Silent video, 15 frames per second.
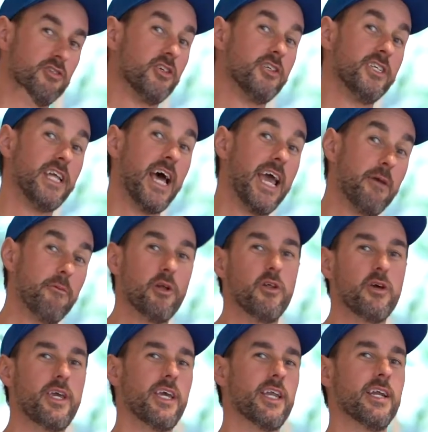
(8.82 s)
So today we're
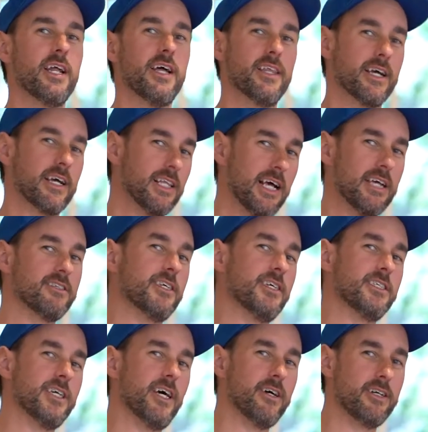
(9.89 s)
looking at another
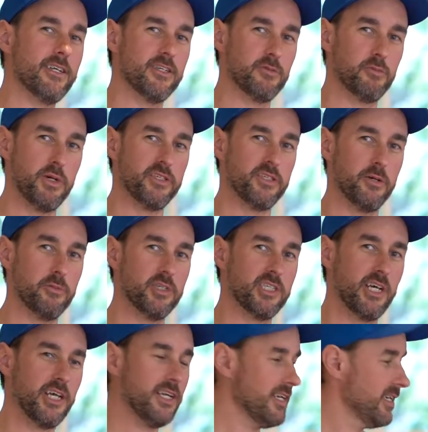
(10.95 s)
classic Italian espresso
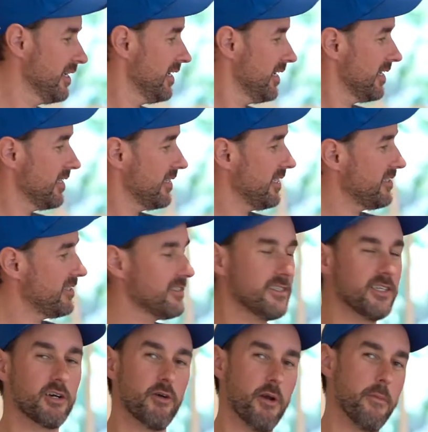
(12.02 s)
machine. This
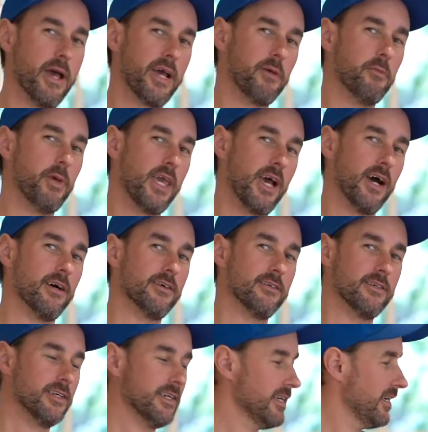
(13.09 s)
is the Grimac Mia.
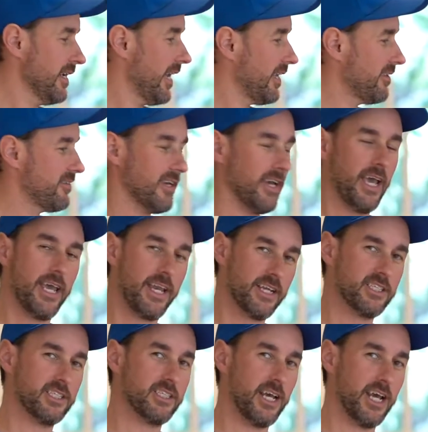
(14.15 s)
It's a heat
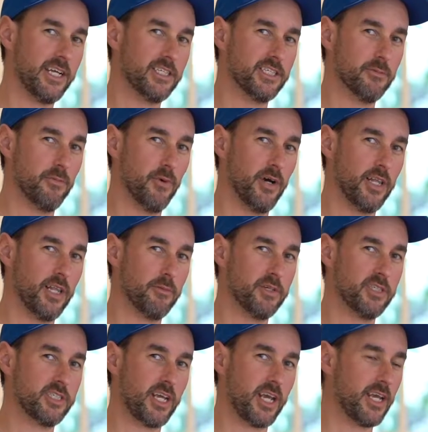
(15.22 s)
exchanger boiler
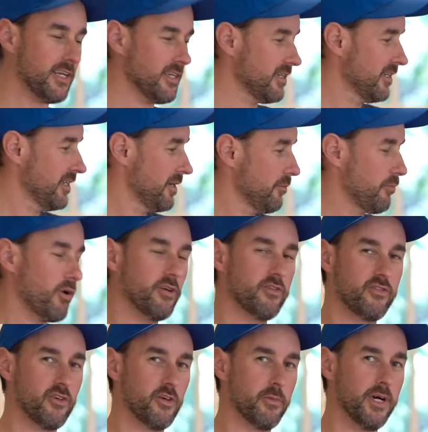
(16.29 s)
machine,
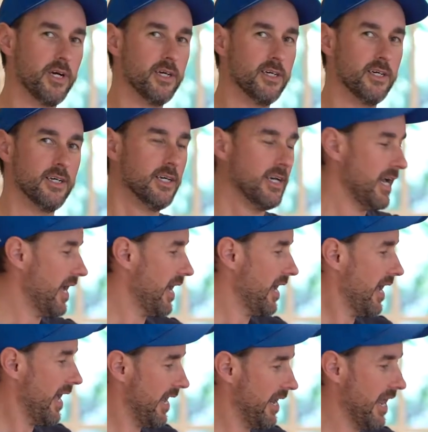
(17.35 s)
prosumer,
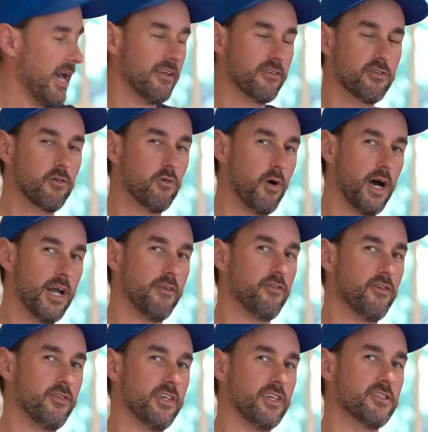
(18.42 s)
and has quite a
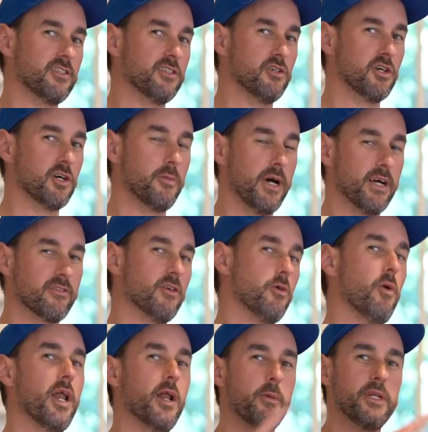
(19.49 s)
few things to talk about.
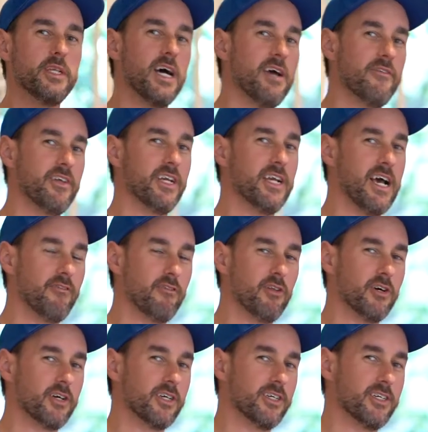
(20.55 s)
So why don't we dive in and have a
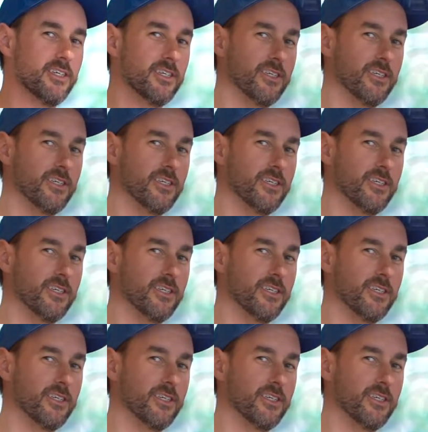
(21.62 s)
look.